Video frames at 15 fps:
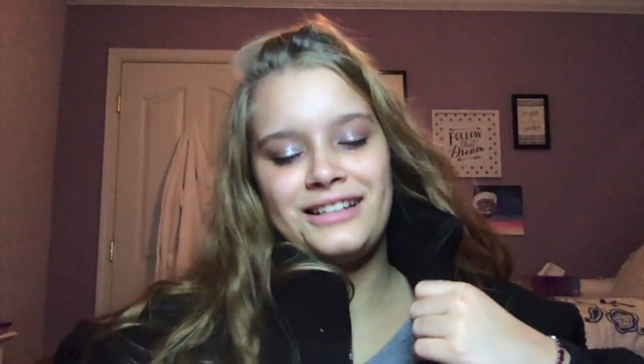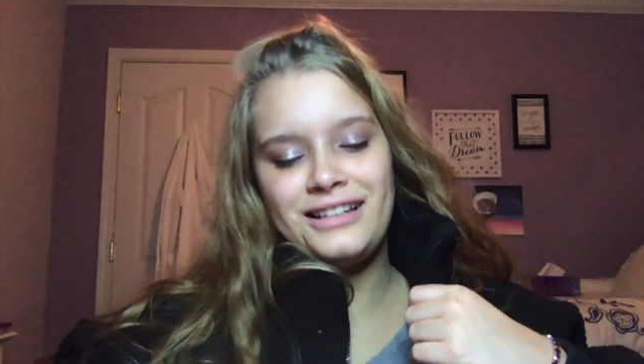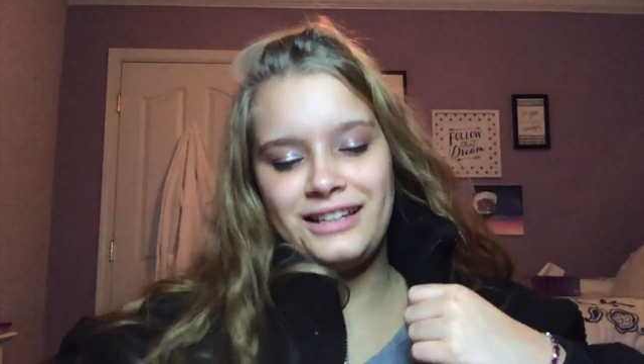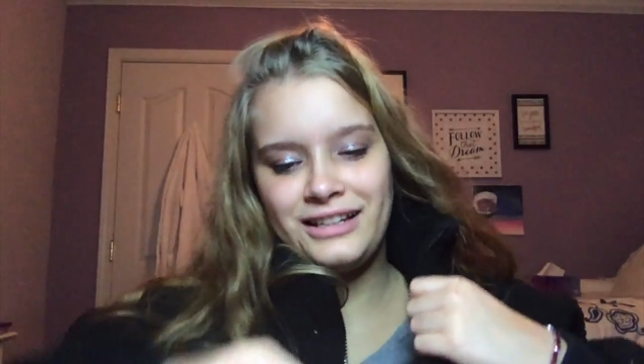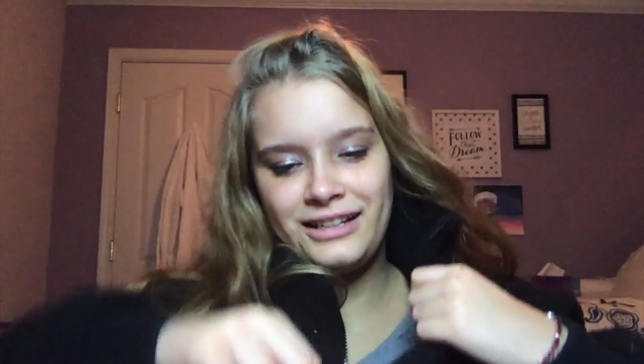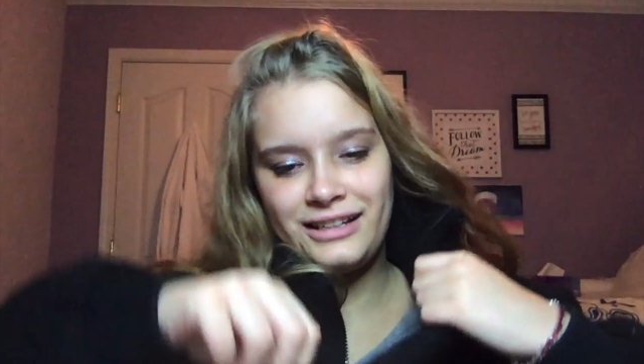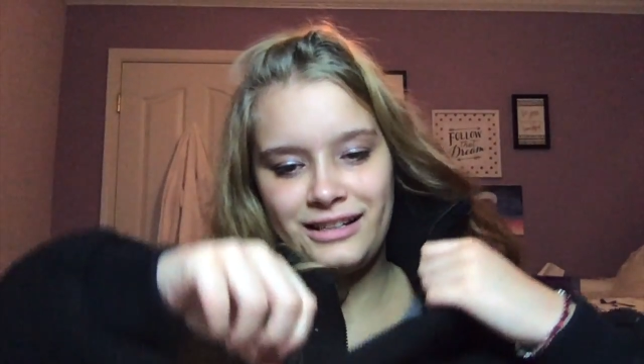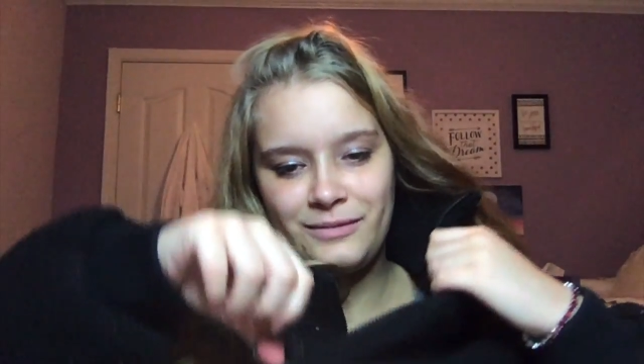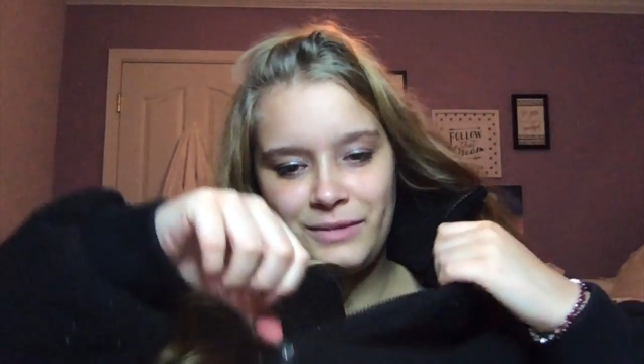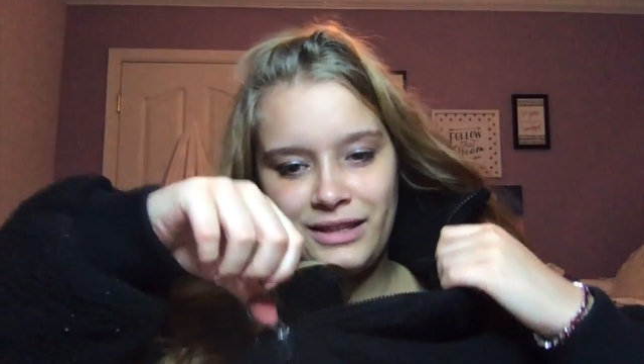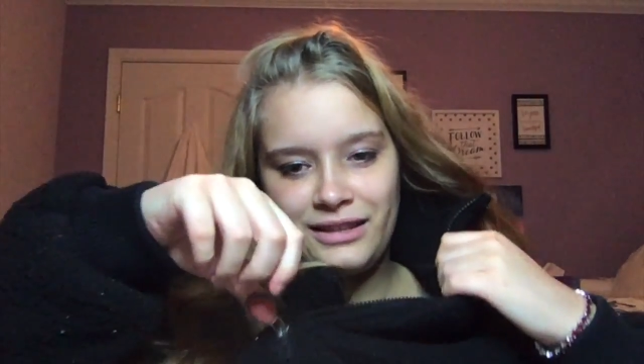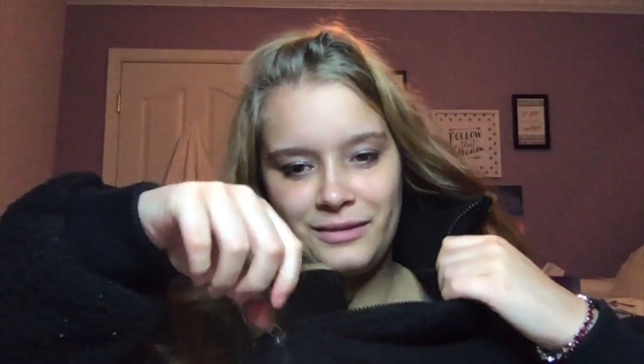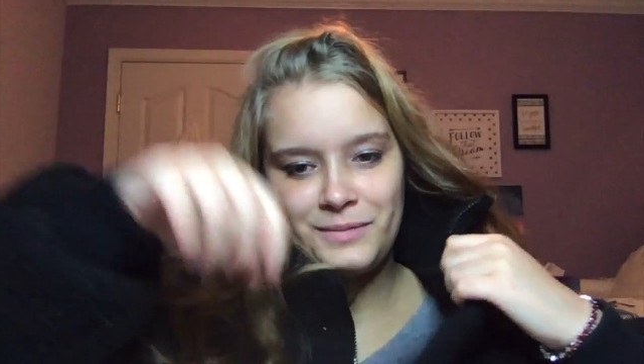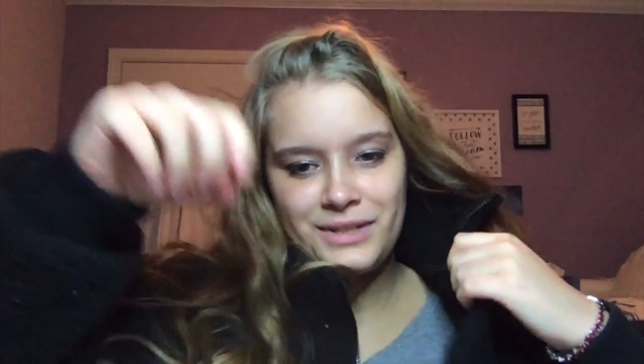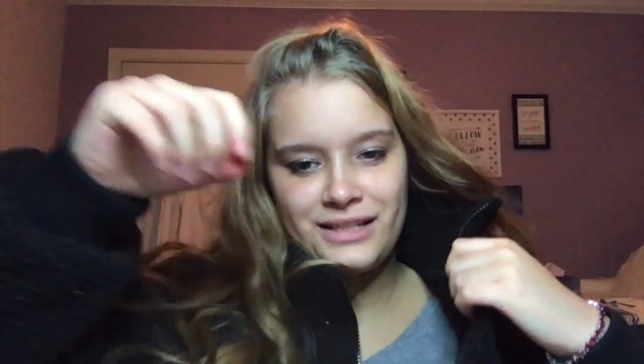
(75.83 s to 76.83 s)
Oh, I got my
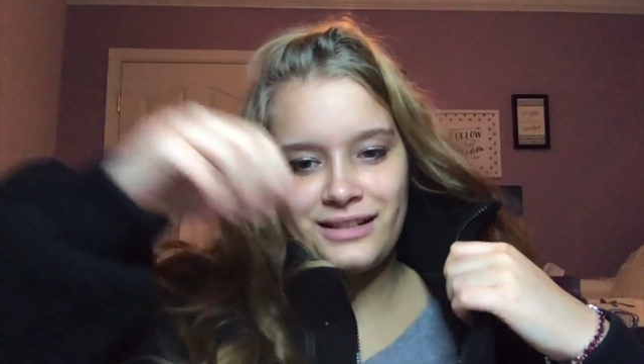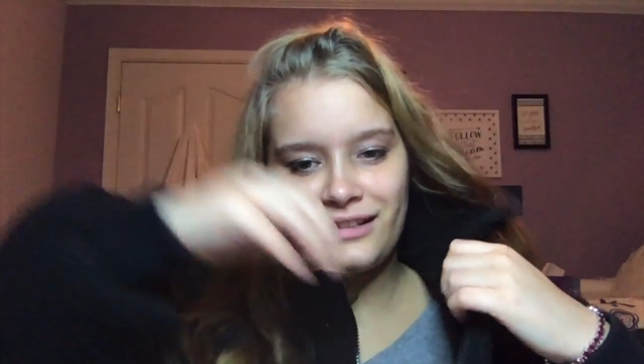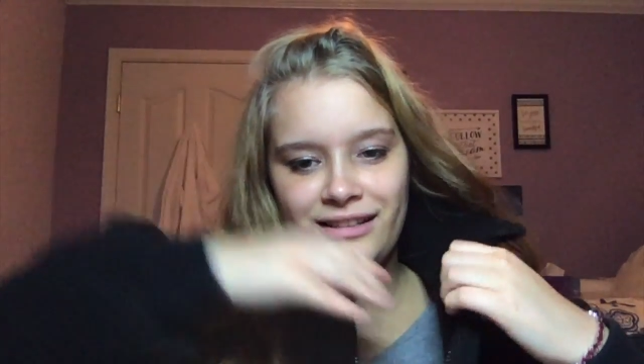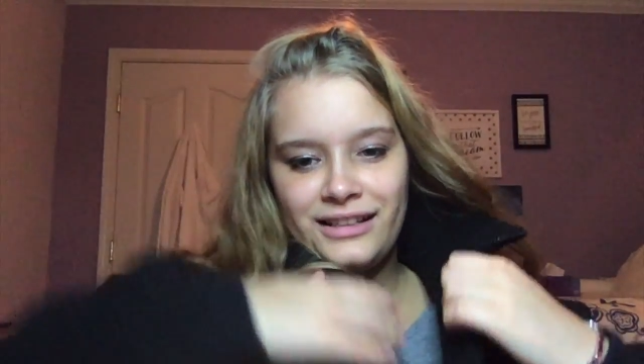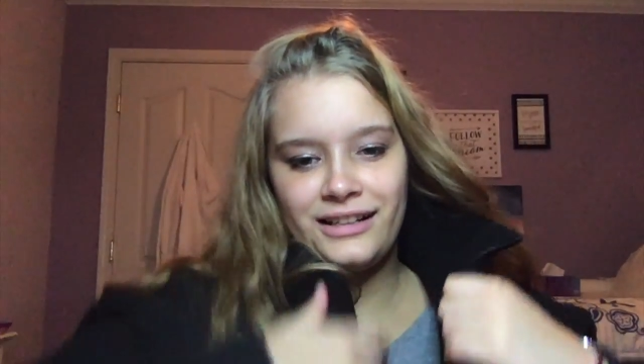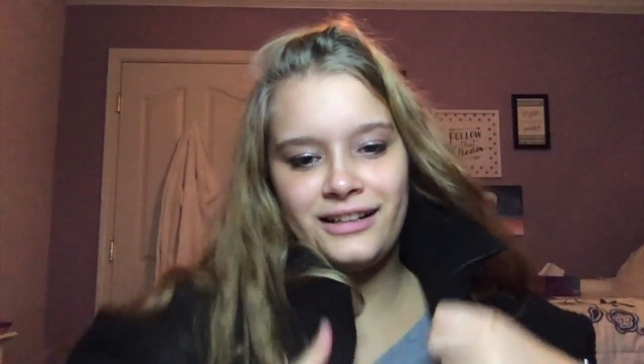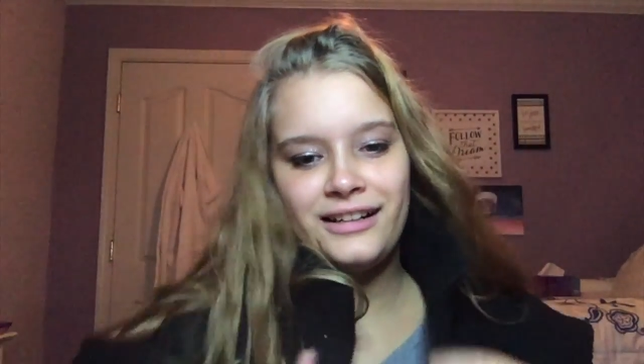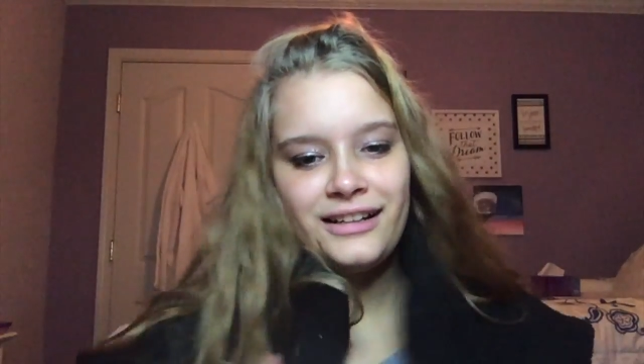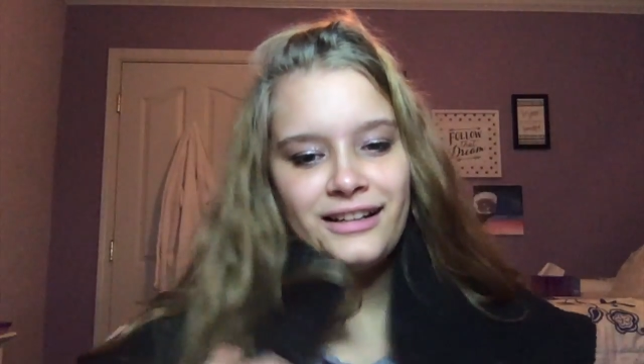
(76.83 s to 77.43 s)
thumb stuck in there.